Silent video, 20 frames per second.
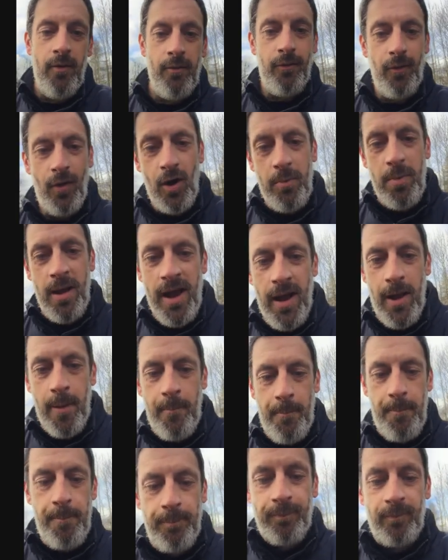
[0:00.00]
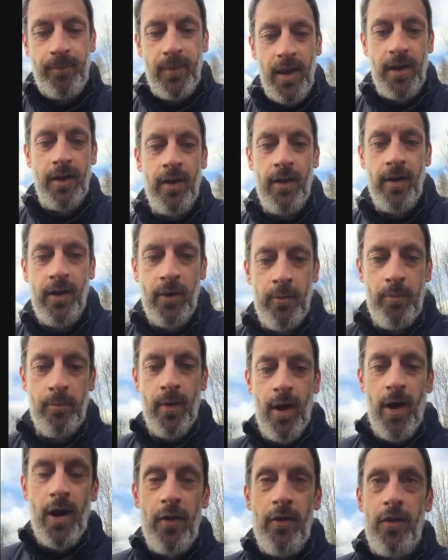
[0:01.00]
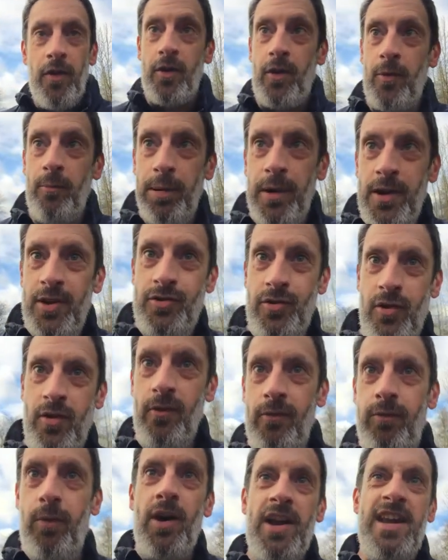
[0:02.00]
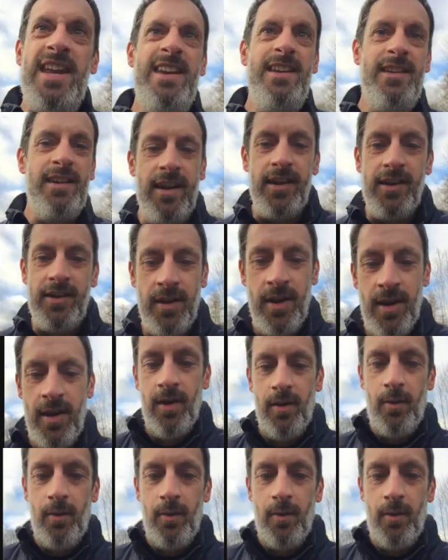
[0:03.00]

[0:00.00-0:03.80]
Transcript: from him at the completion of what he did